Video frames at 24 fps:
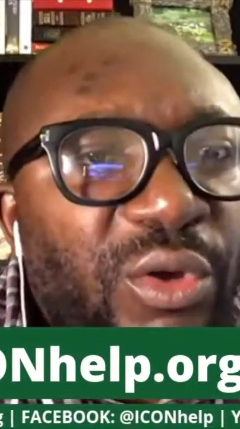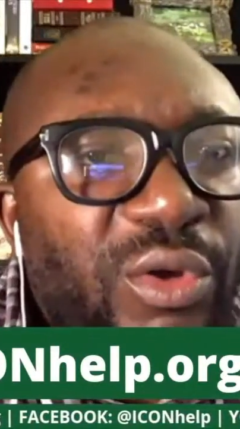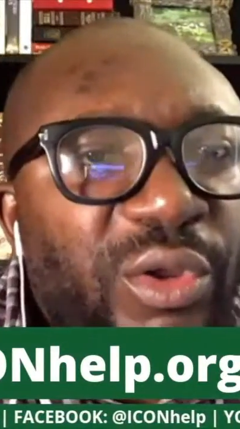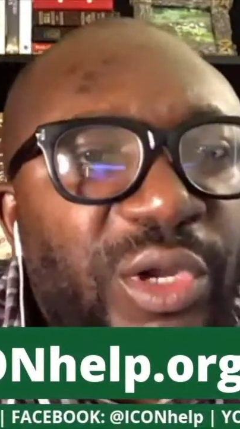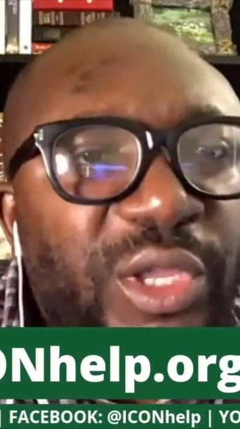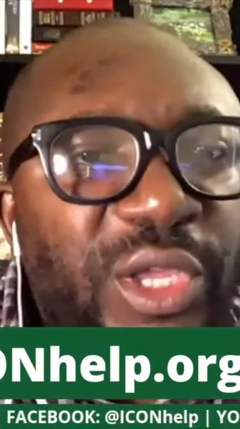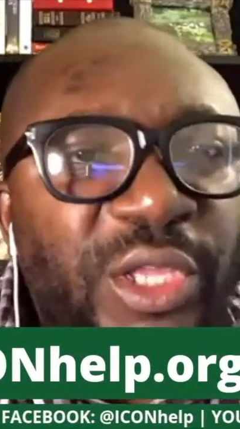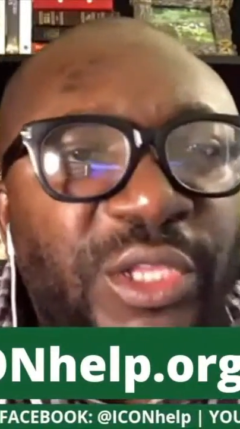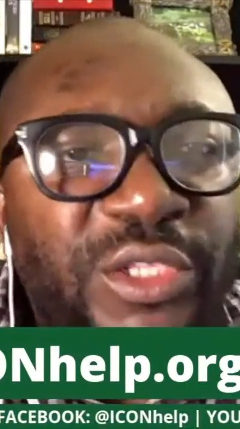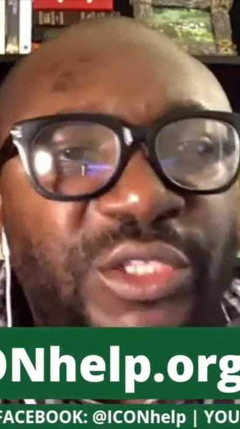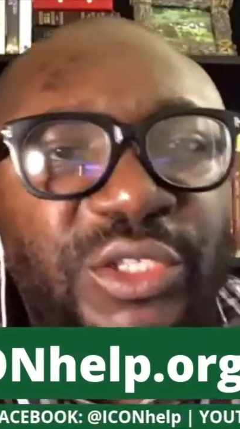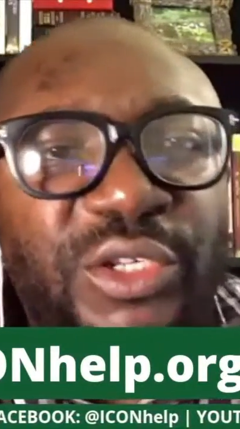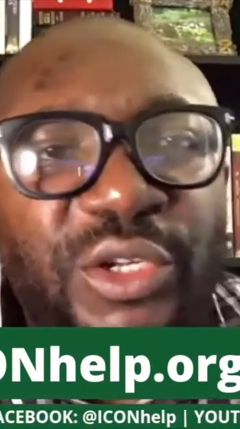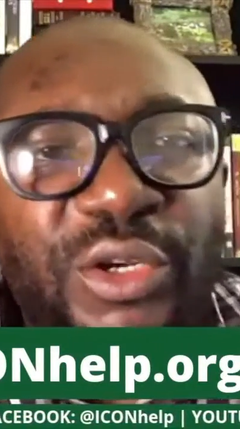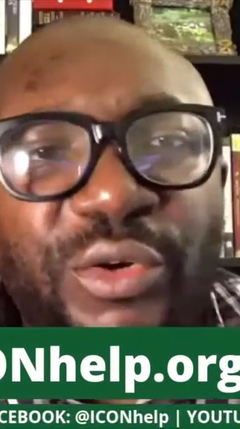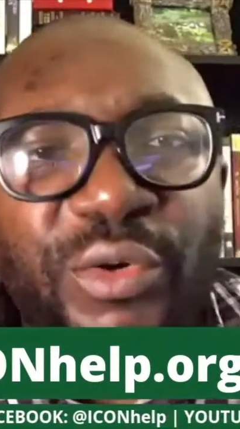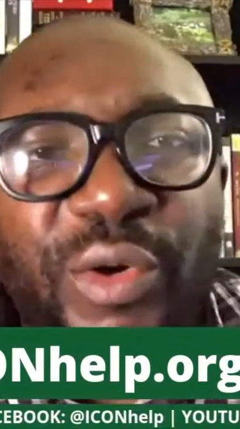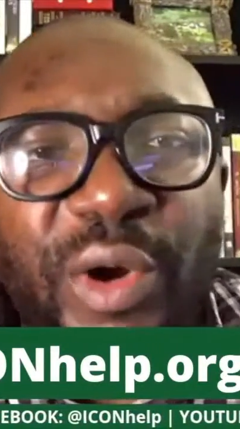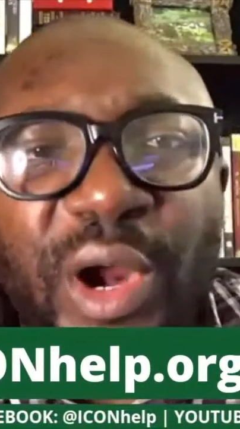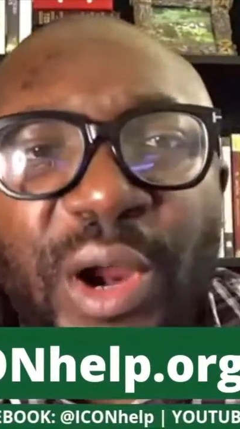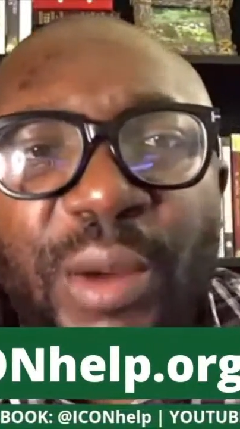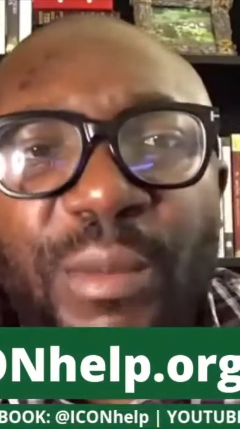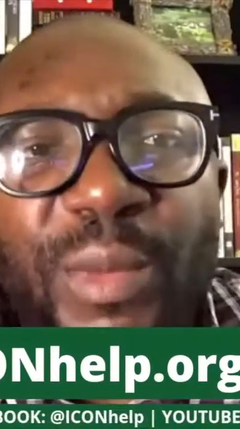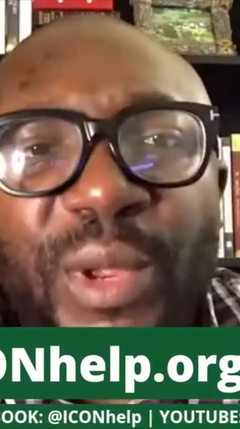on
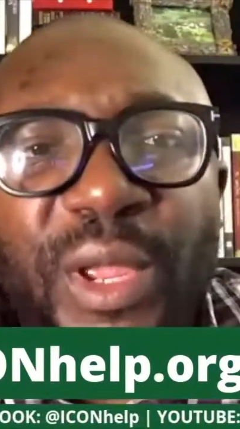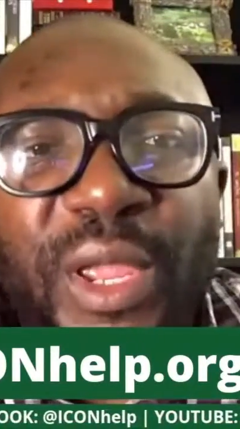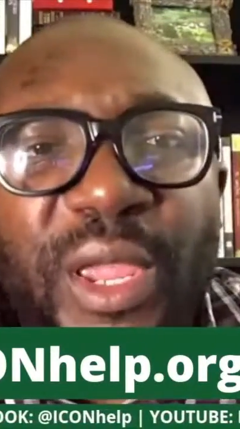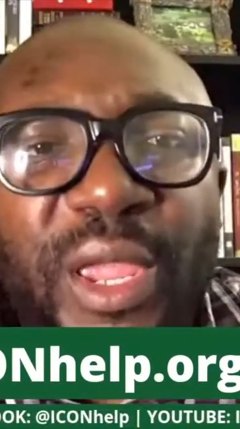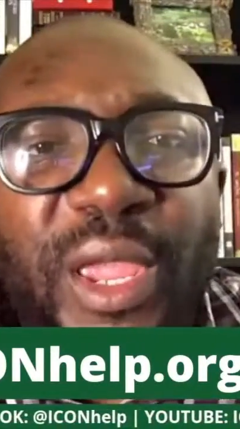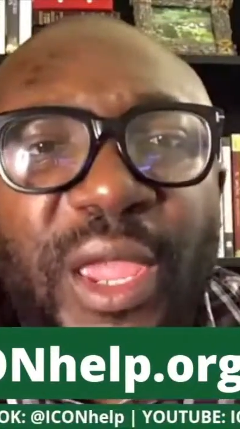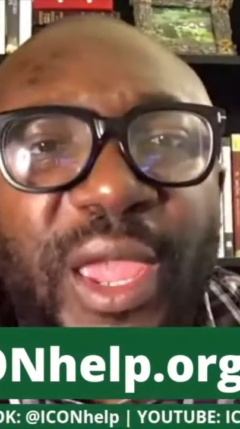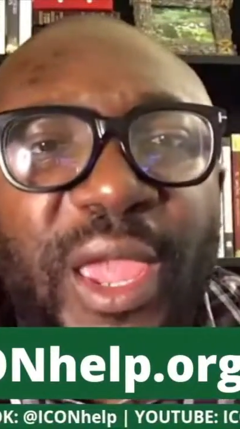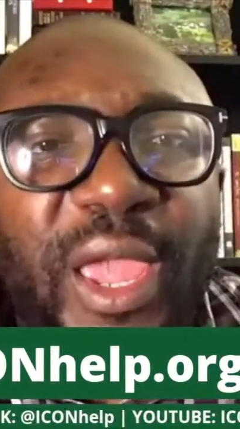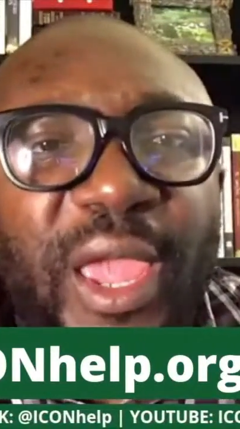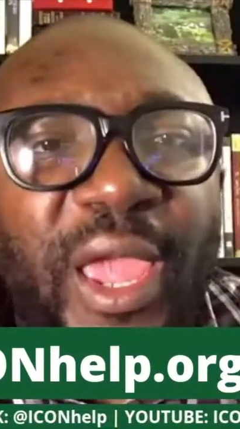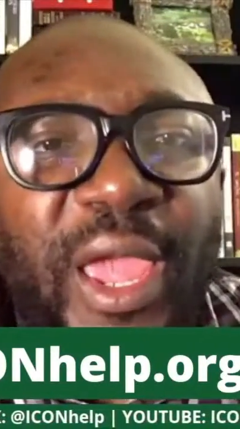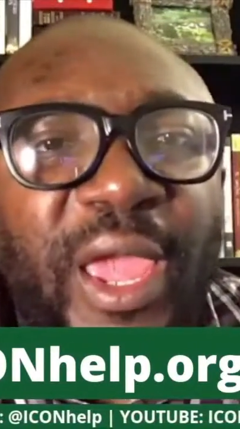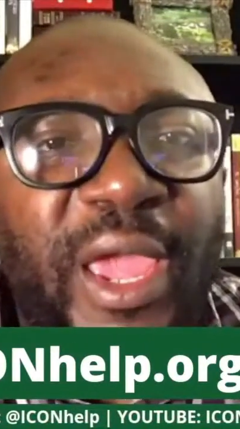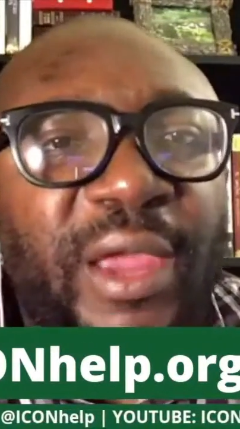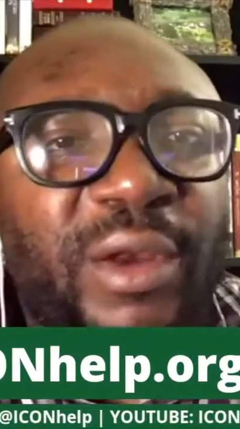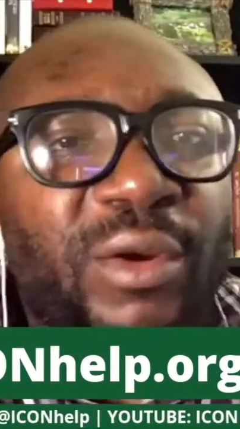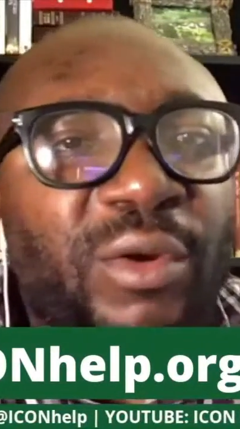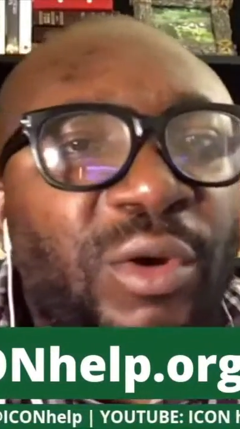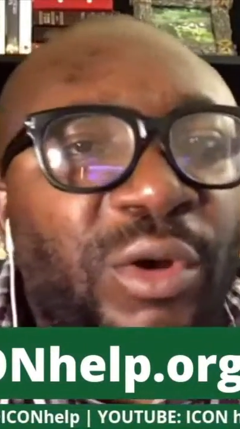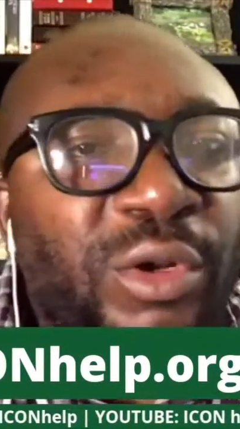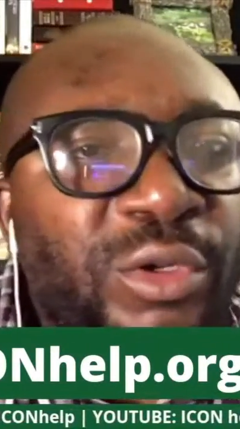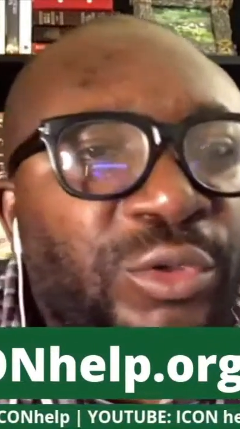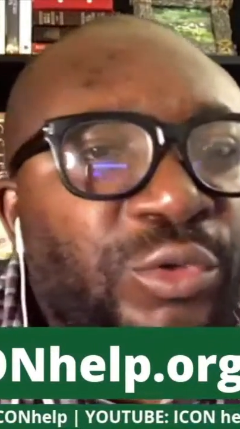Instagram,
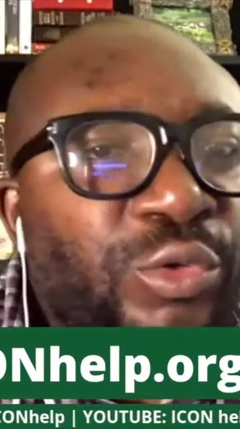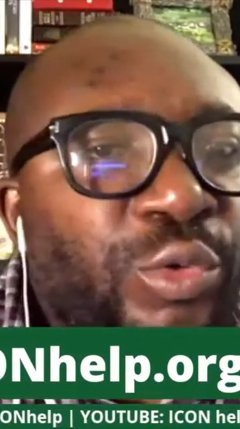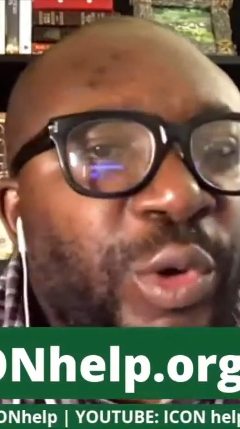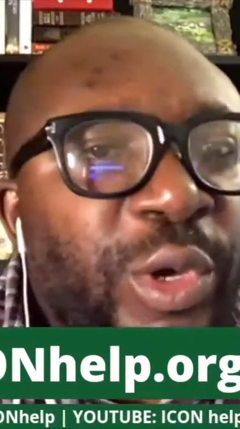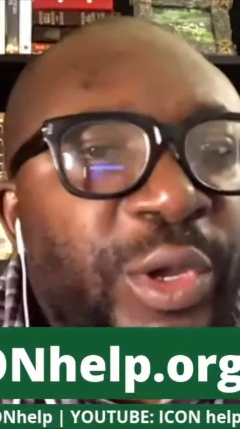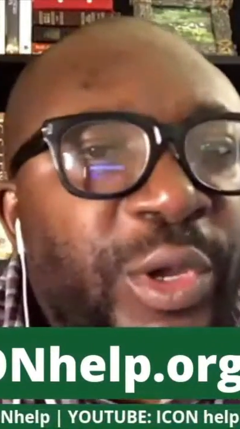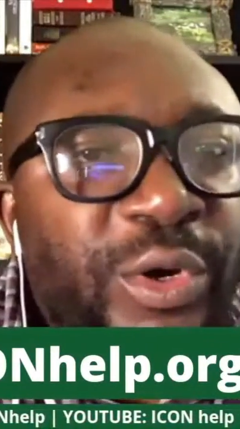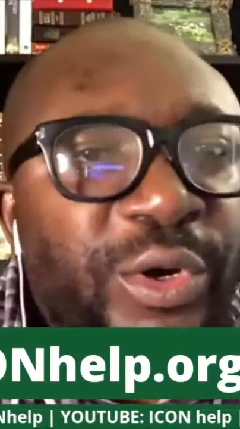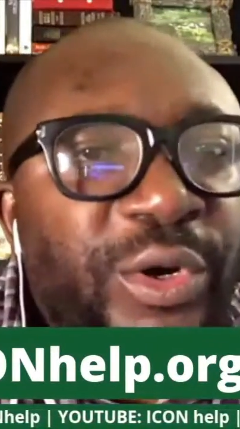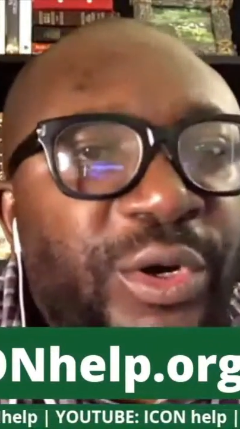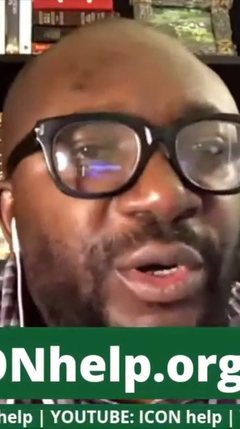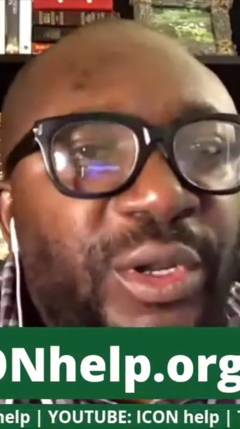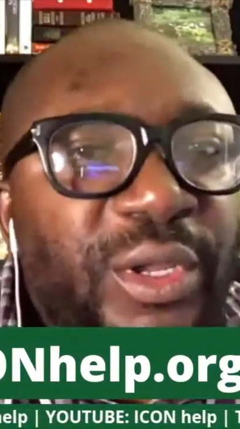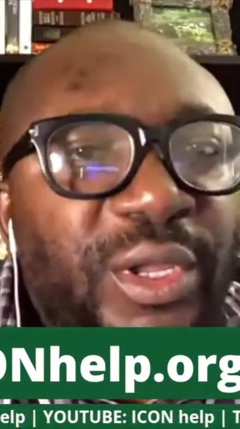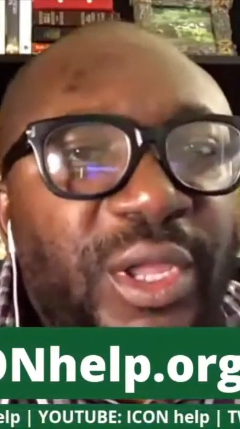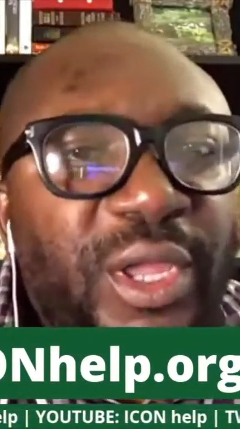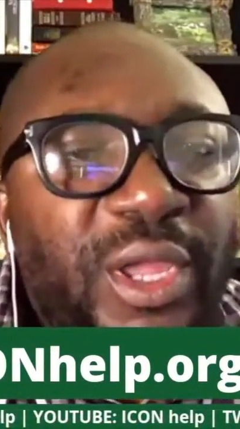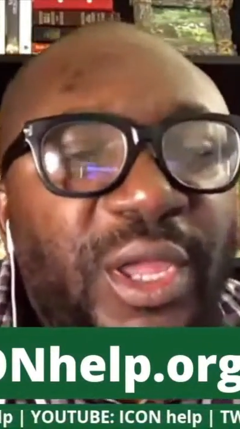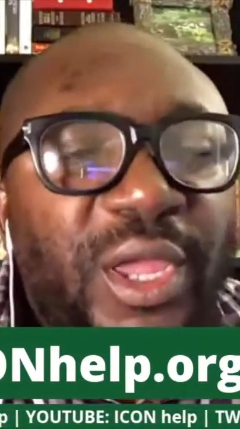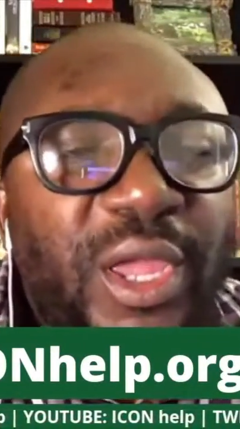and on Twitter